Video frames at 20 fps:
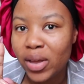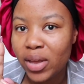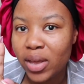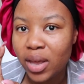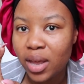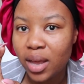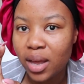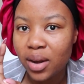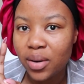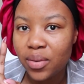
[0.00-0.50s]

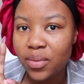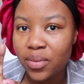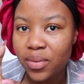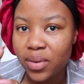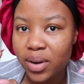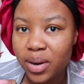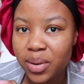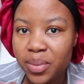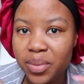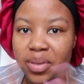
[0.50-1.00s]
get
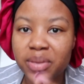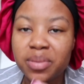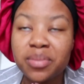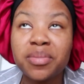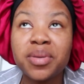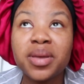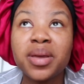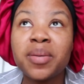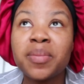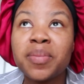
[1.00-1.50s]
ready with
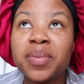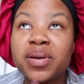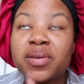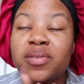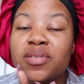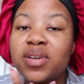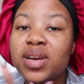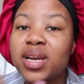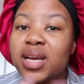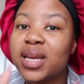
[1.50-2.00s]
me, but
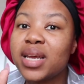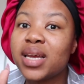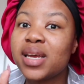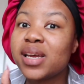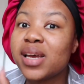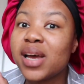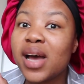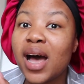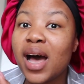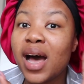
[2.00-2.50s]

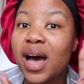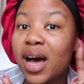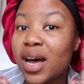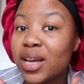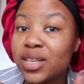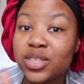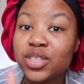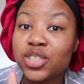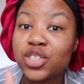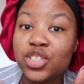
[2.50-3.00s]
really
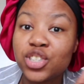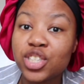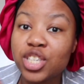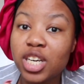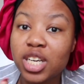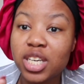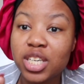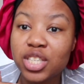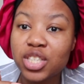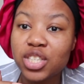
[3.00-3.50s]

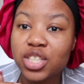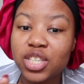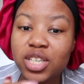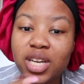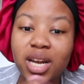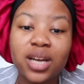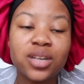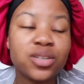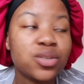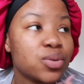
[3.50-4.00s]
unstructured.
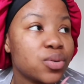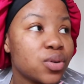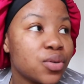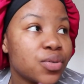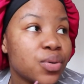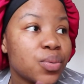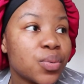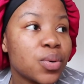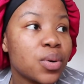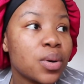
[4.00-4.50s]
I don't know if
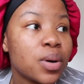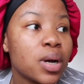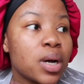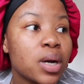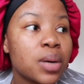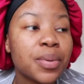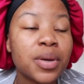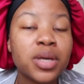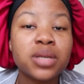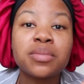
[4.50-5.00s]
it
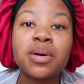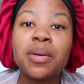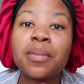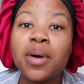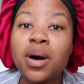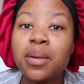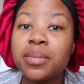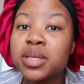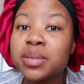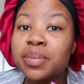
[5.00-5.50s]
works. My
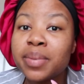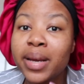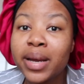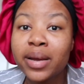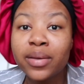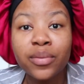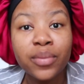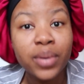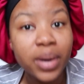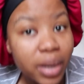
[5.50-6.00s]
mom is playing
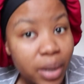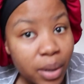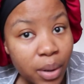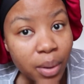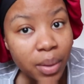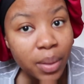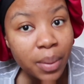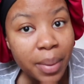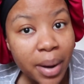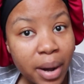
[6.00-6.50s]
the radio
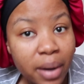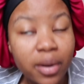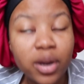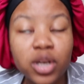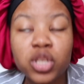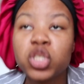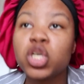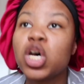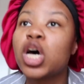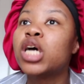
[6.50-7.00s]
in the
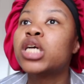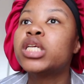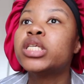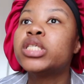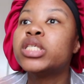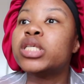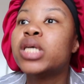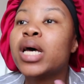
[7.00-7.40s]
background, child.